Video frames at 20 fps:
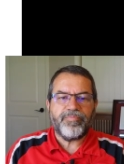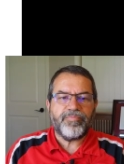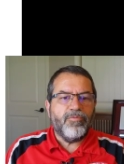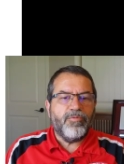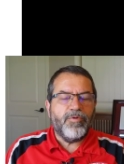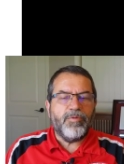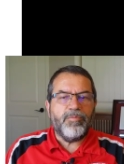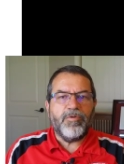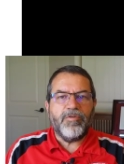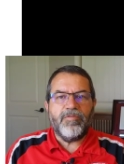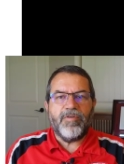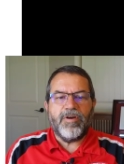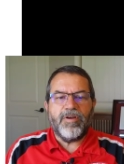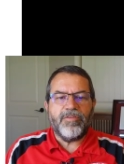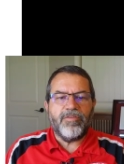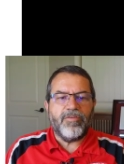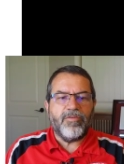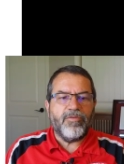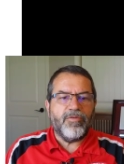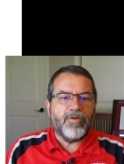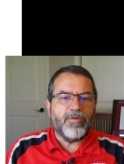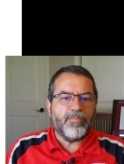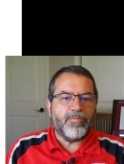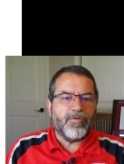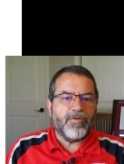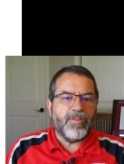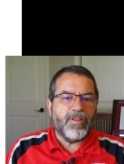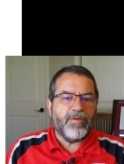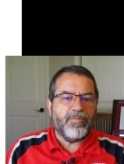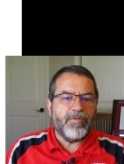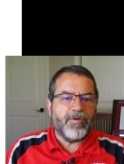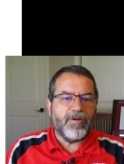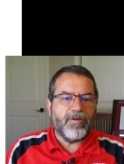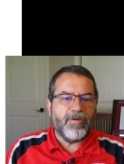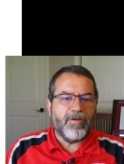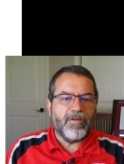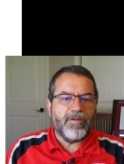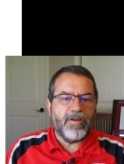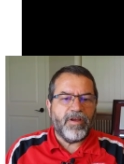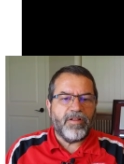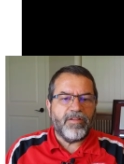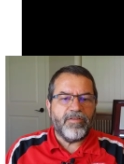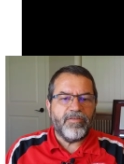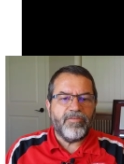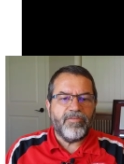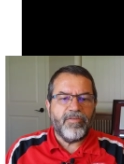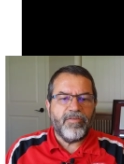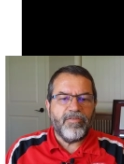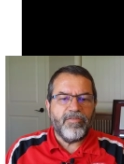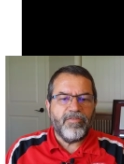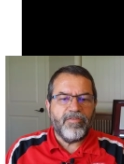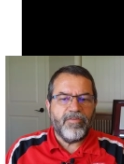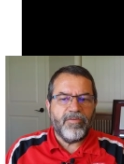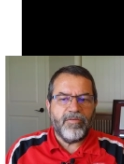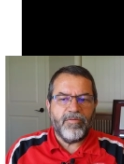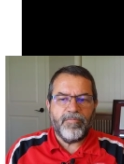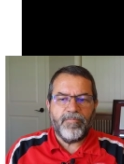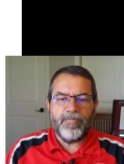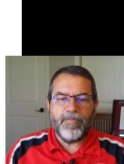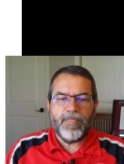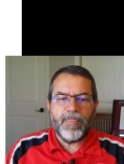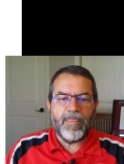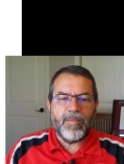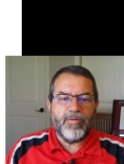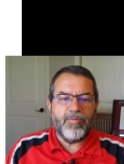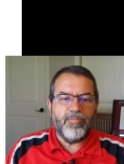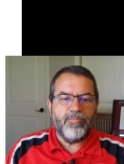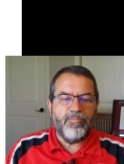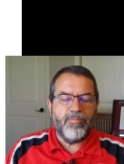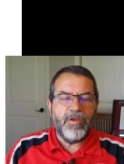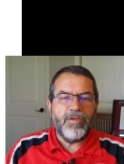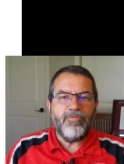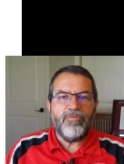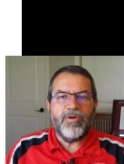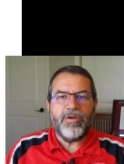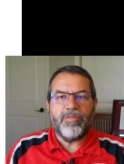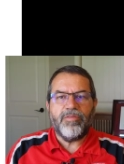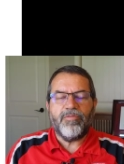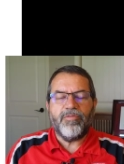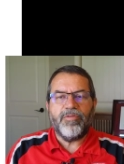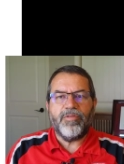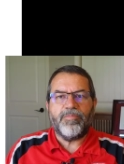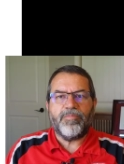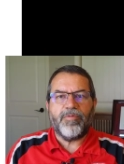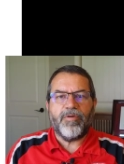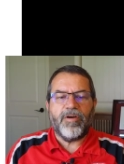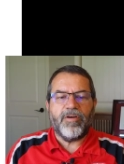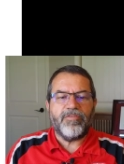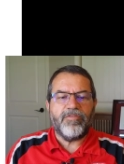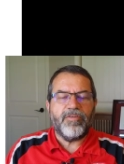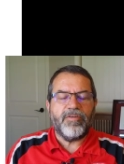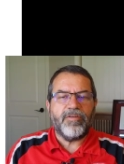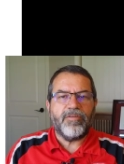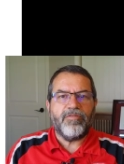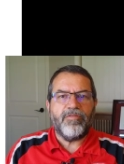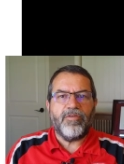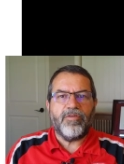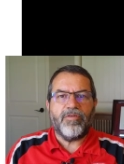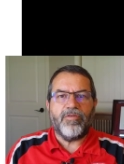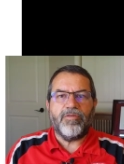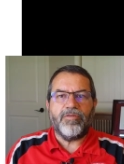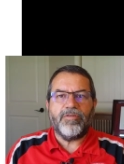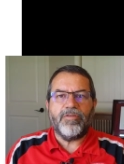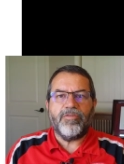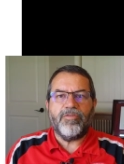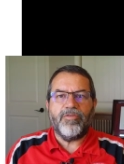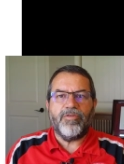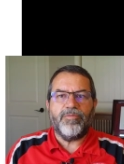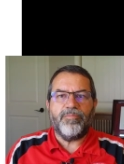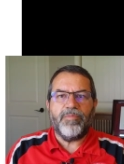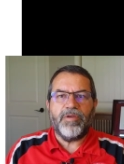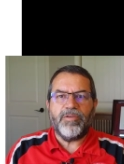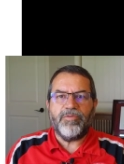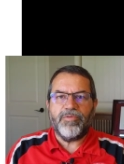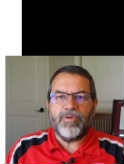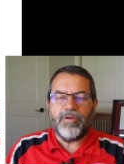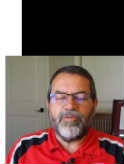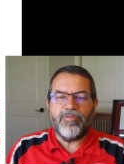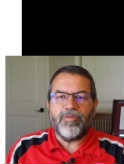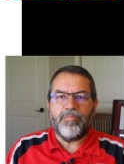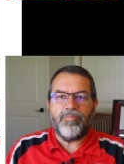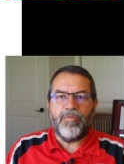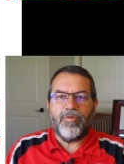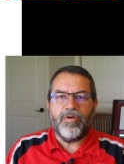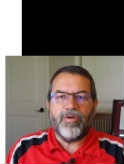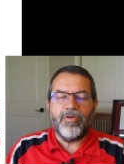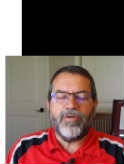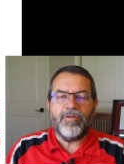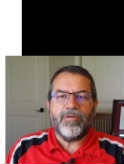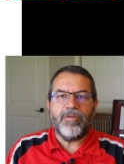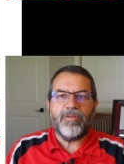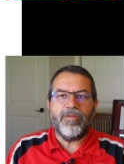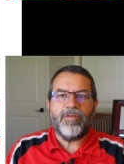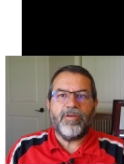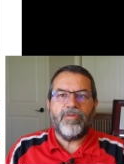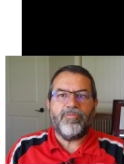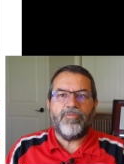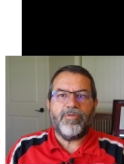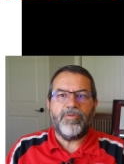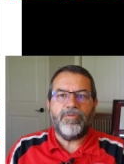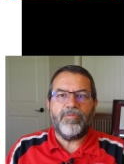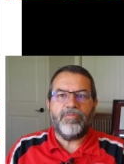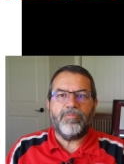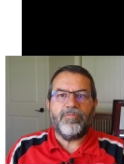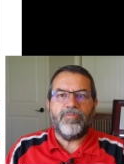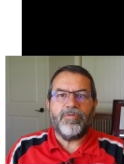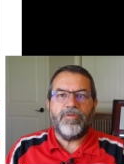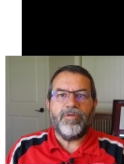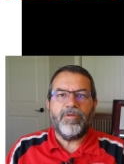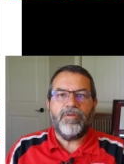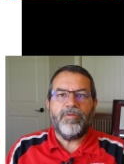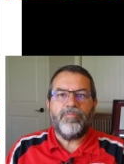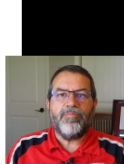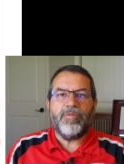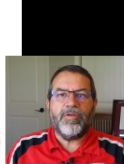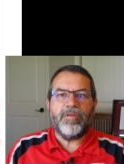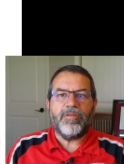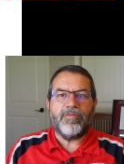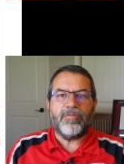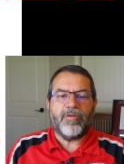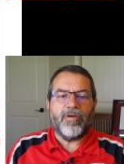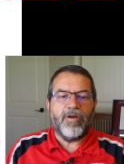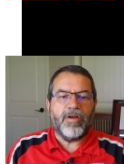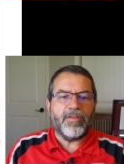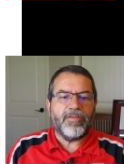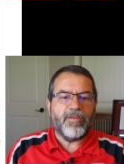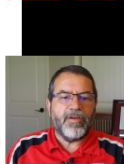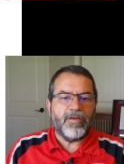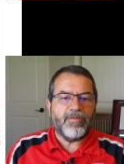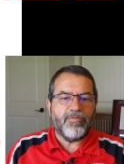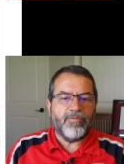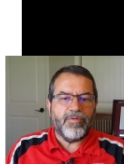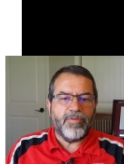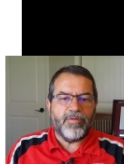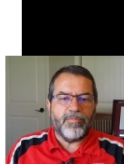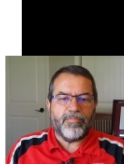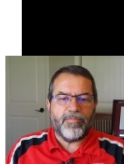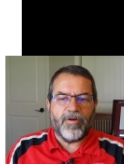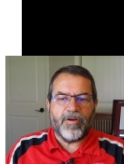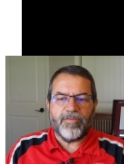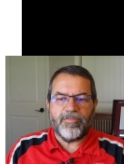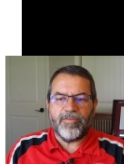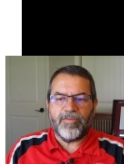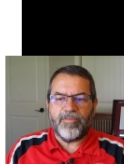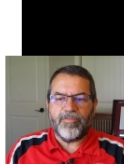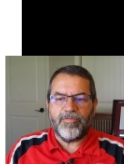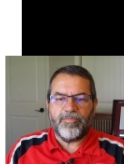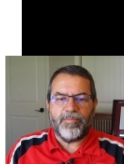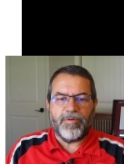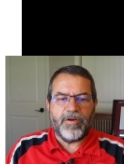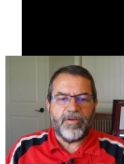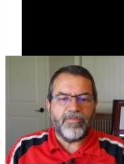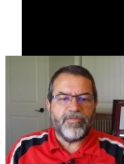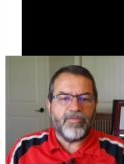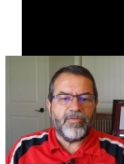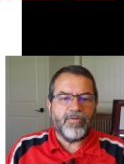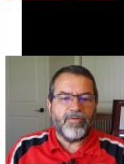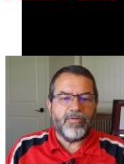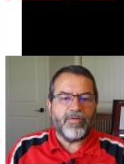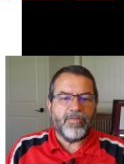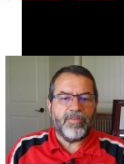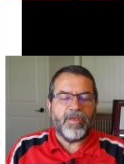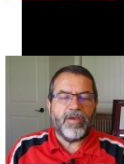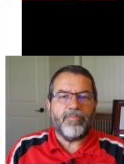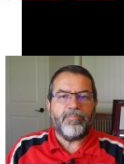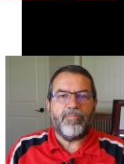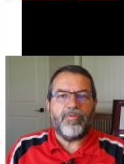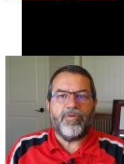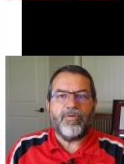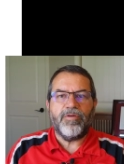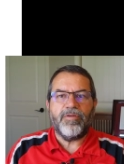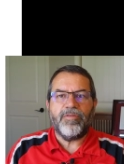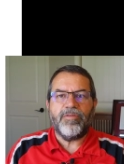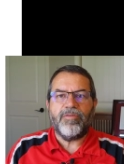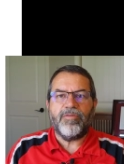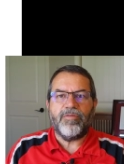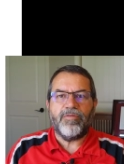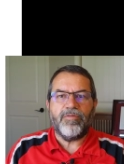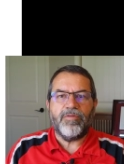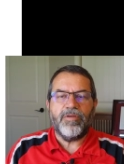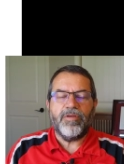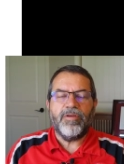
We move on to do our preliminary analysis. Midway through the project, you're going to do a midway report, and we'll be in contact with the project sponsor at that point to